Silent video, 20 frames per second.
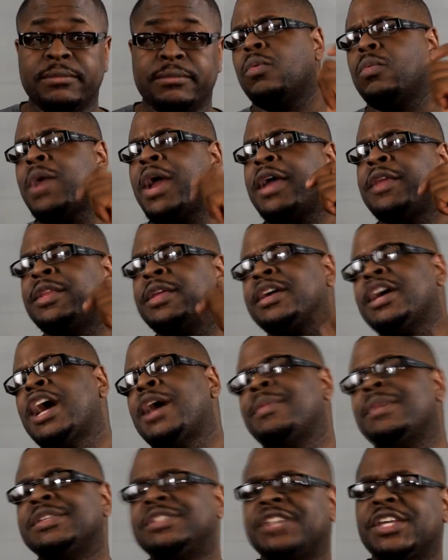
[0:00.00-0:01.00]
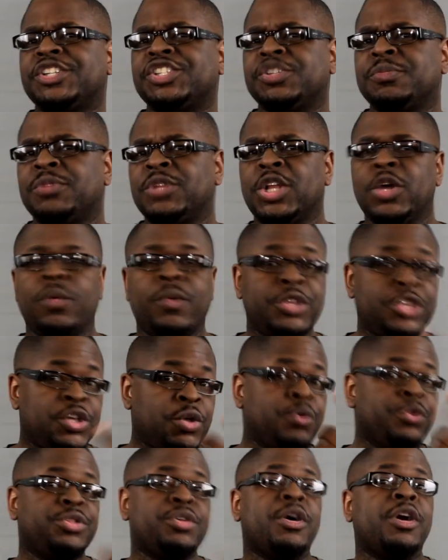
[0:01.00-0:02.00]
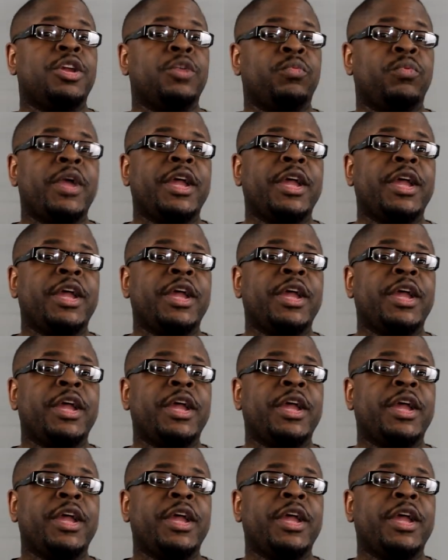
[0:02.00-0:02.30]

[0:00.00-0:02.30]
Write in the comment section below what you thought of